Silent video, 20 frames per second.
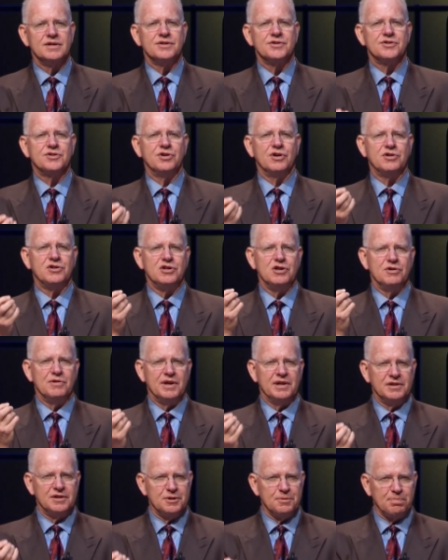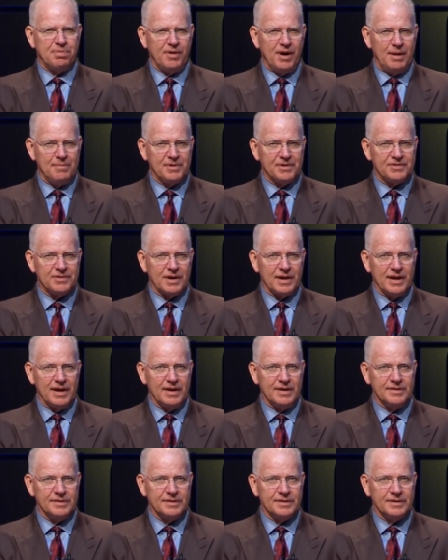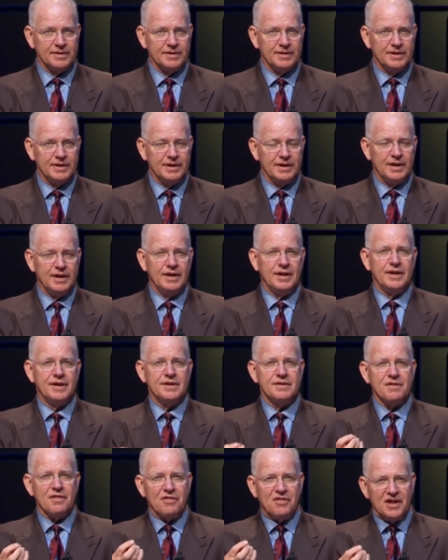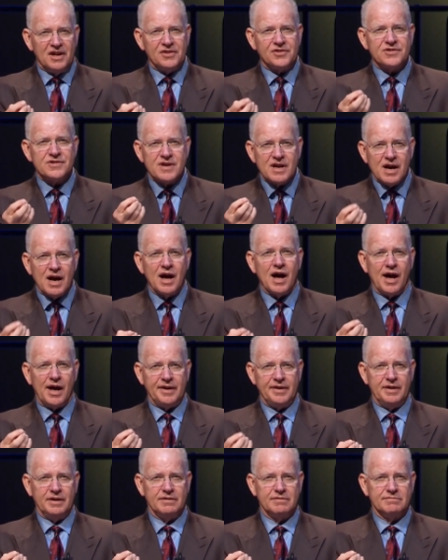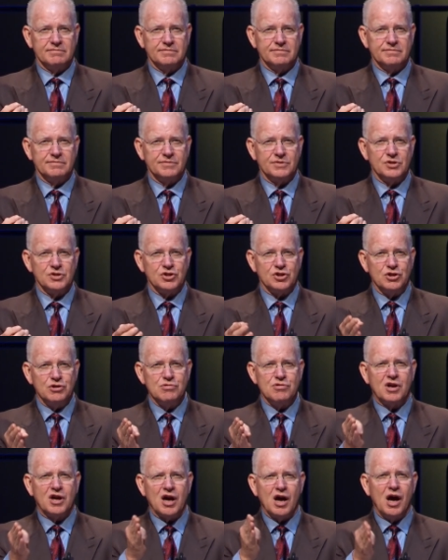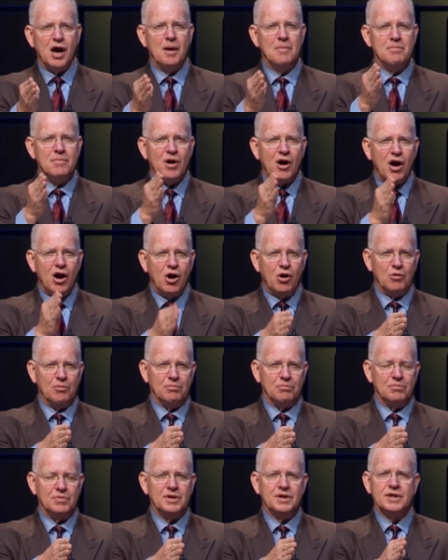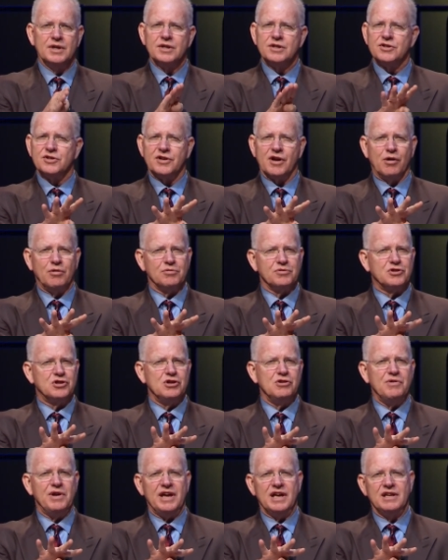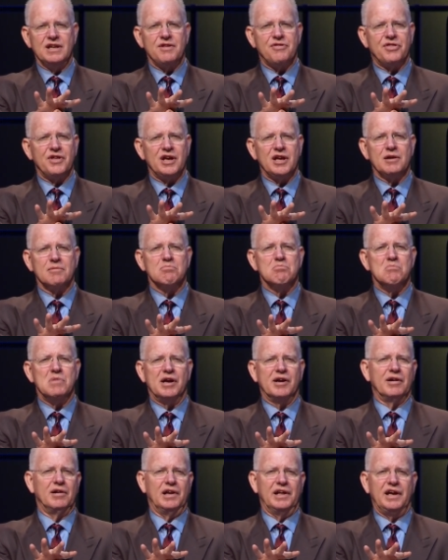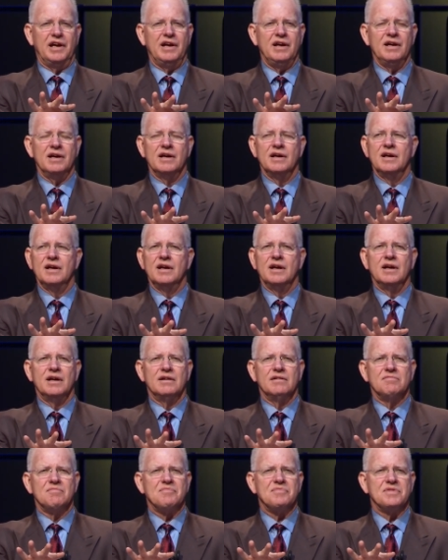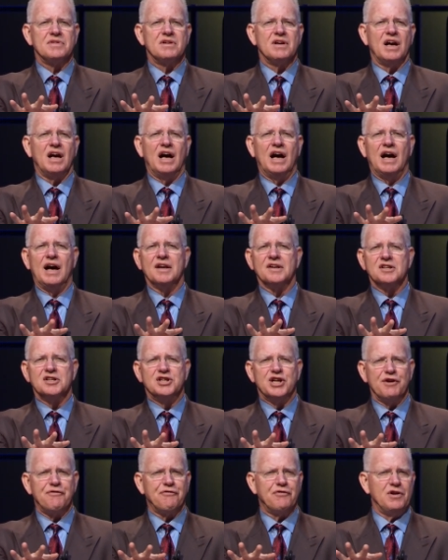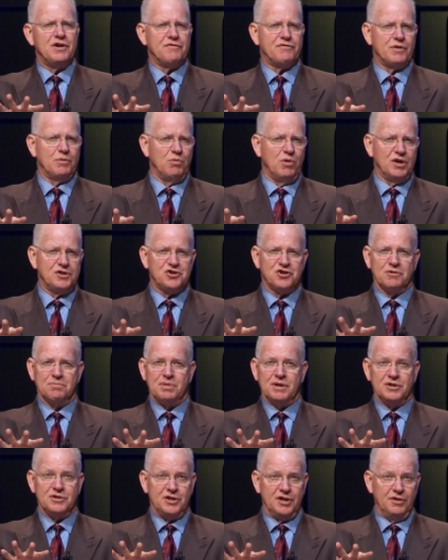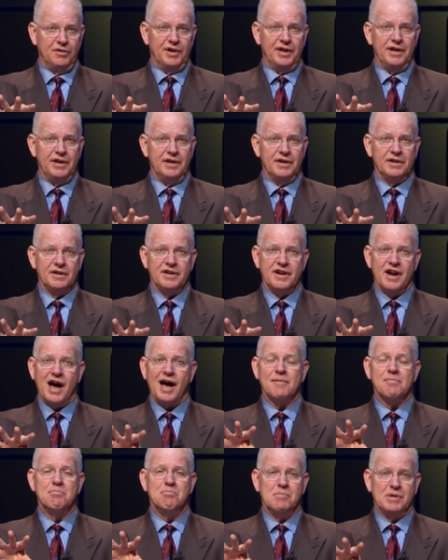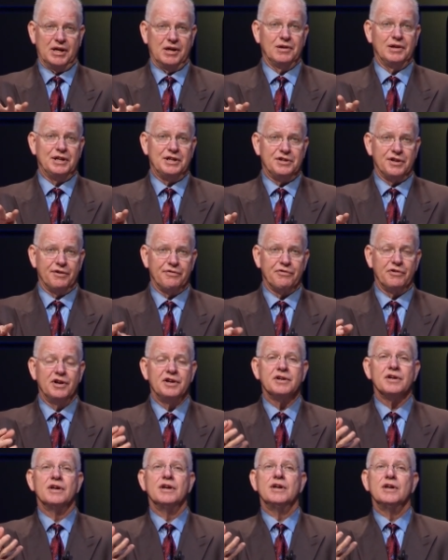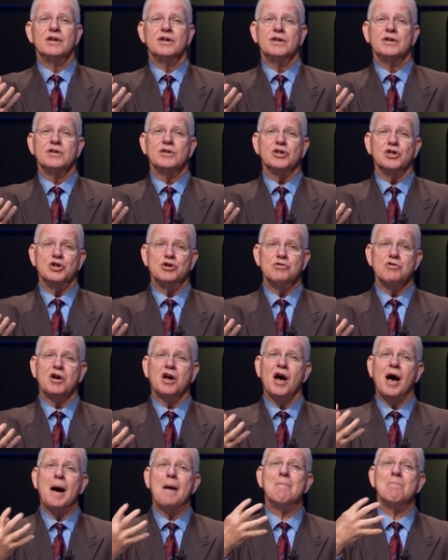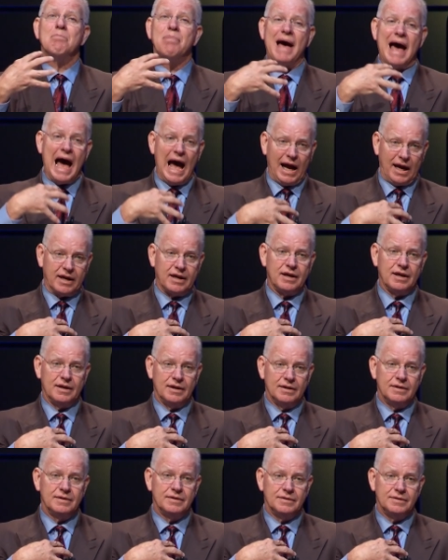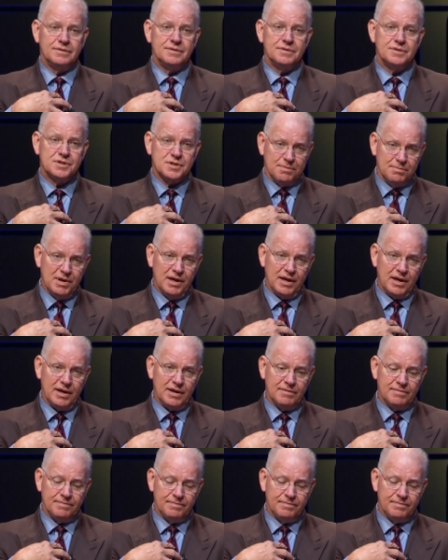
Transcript: took you into the promised land. This God, you come home. Don't do anything merely uh, different from what you've been doing, not merely different. You come back to me.